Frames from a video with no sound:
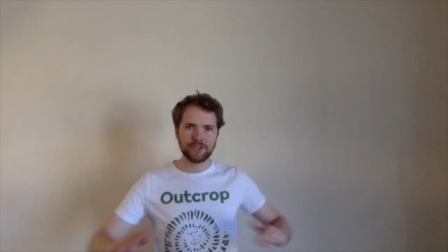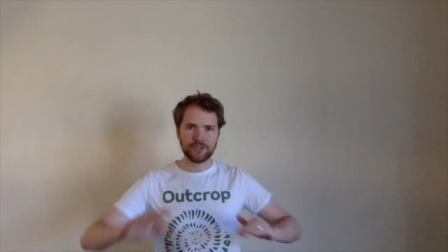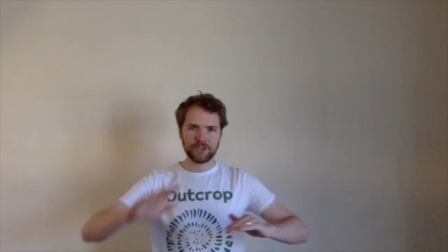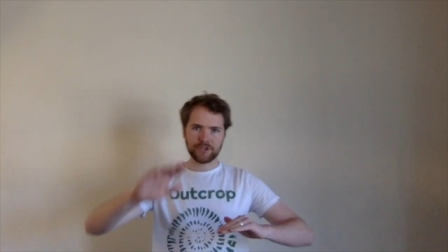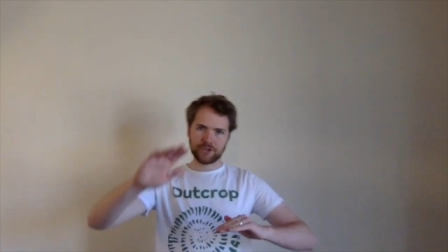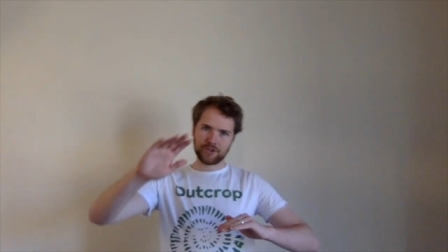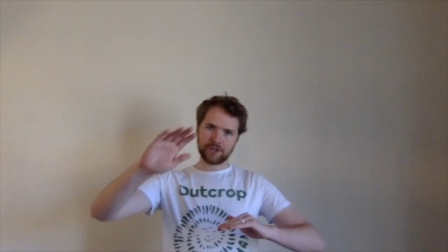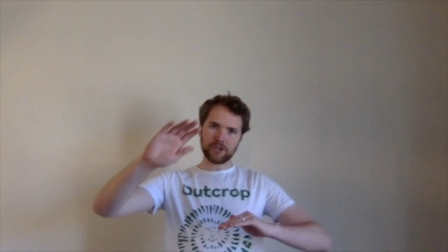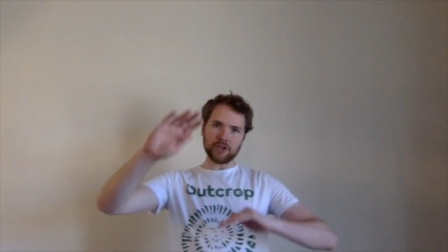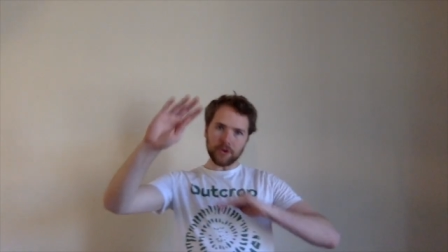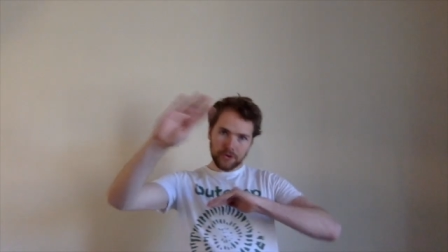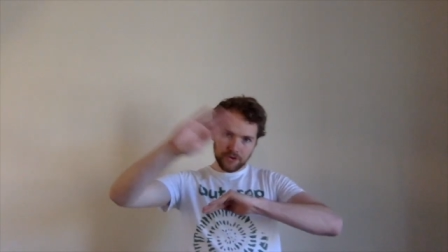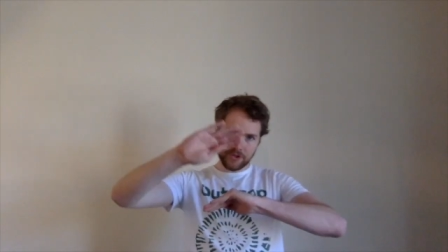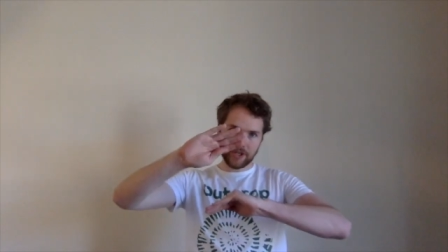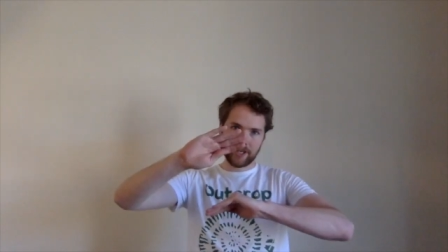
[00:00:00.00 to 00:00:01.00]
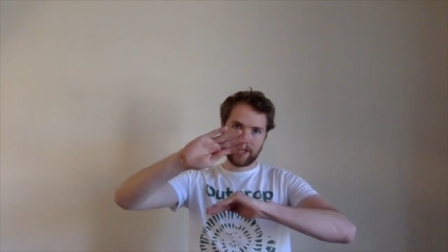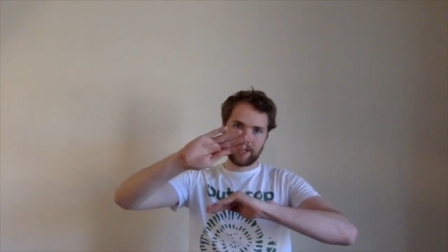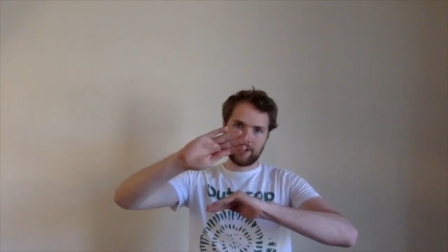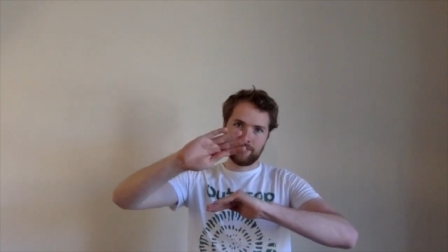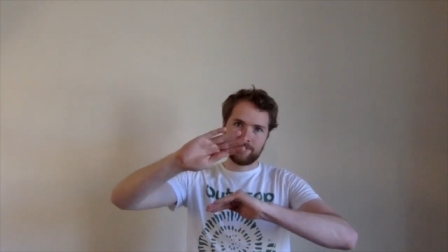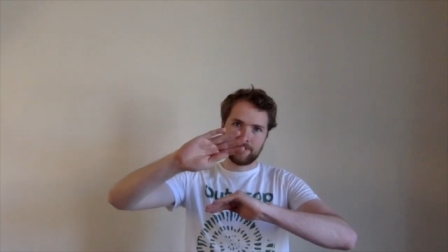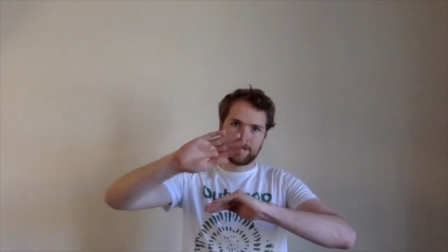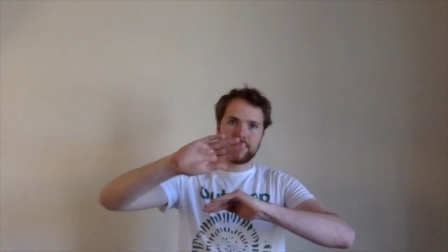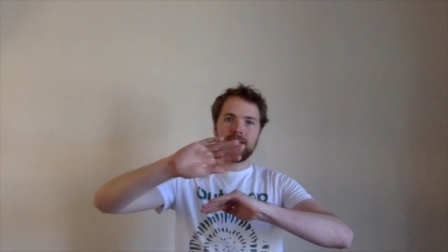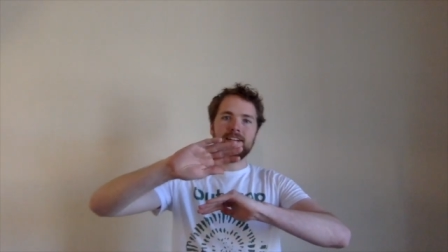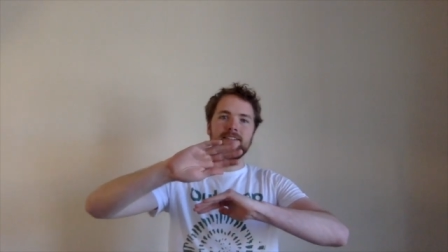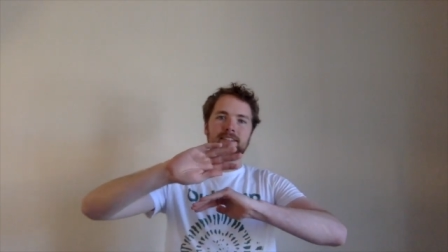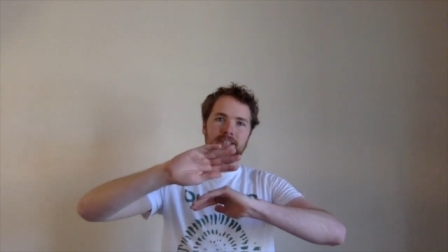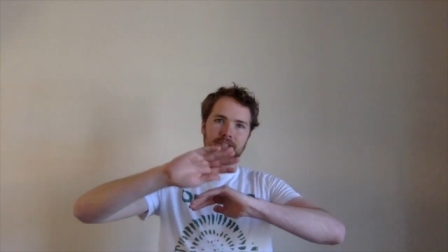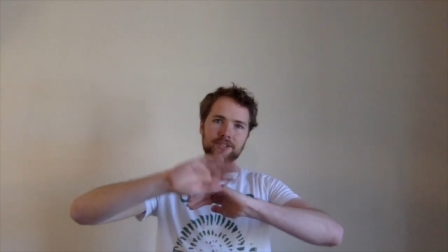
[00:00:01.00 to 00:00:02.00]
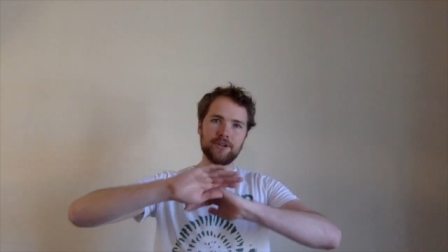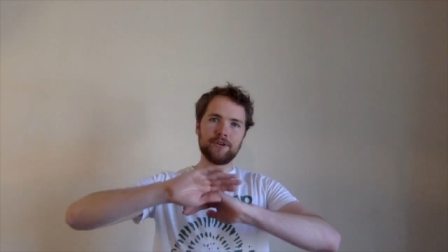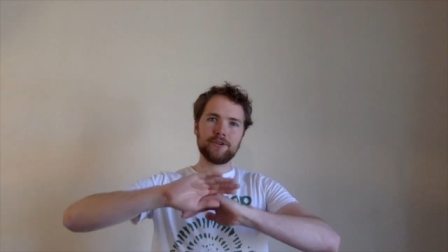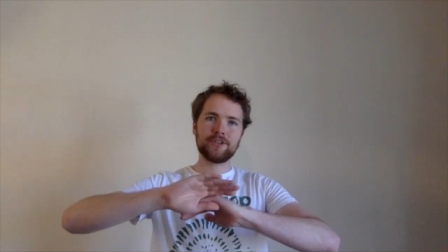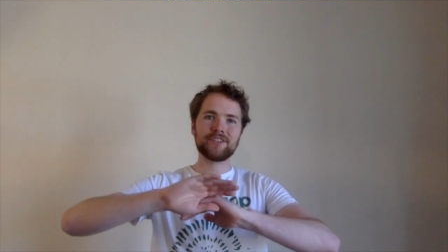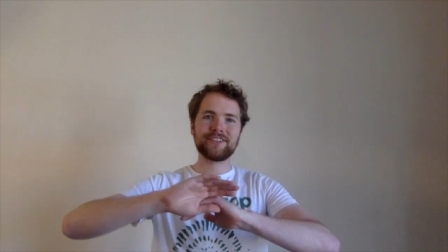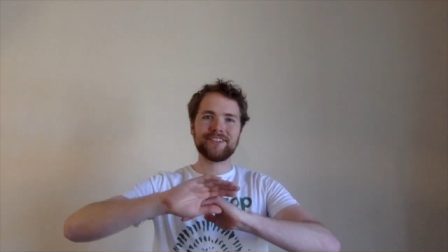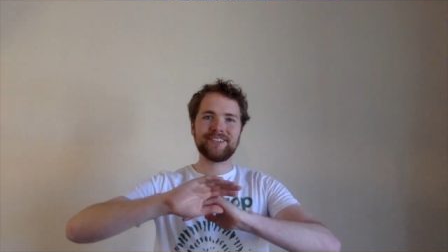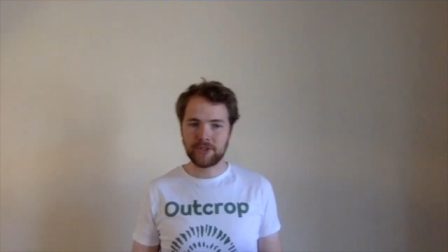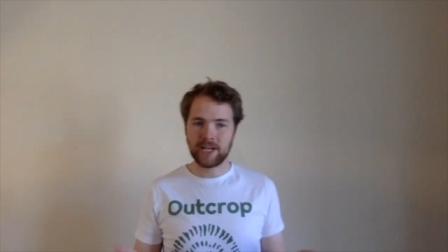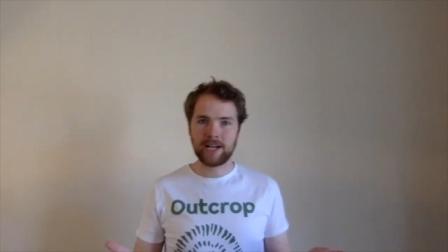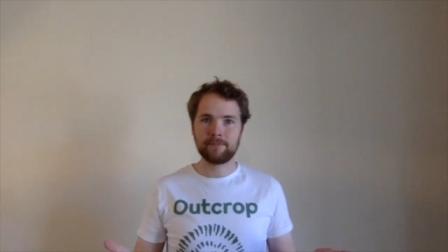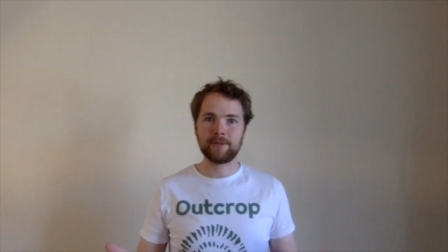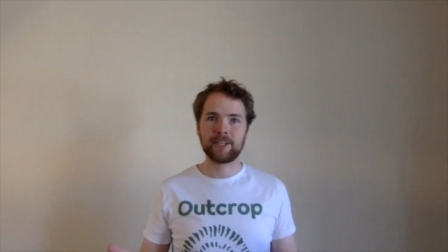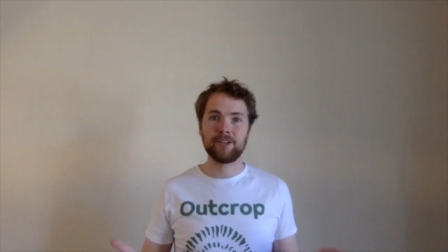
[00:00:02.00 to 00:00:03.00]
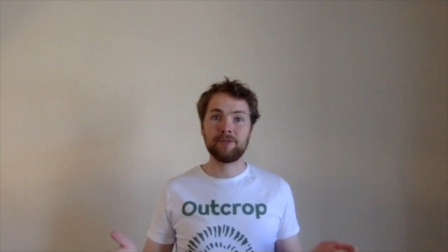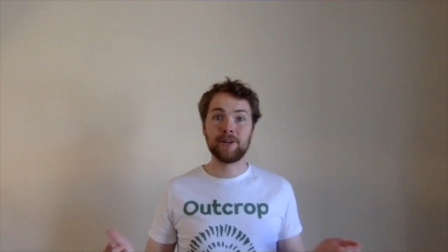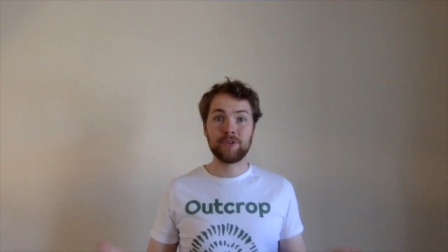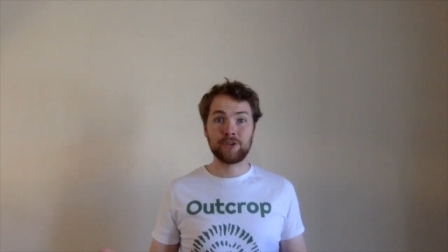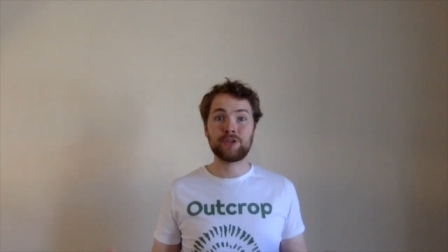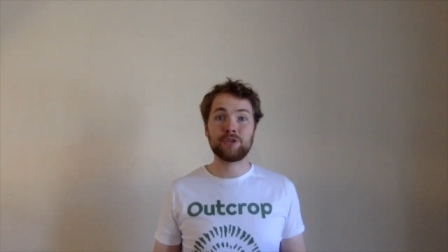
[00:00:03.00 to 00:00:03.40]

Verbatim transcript: this closing of the Tethys Ocean is happening around the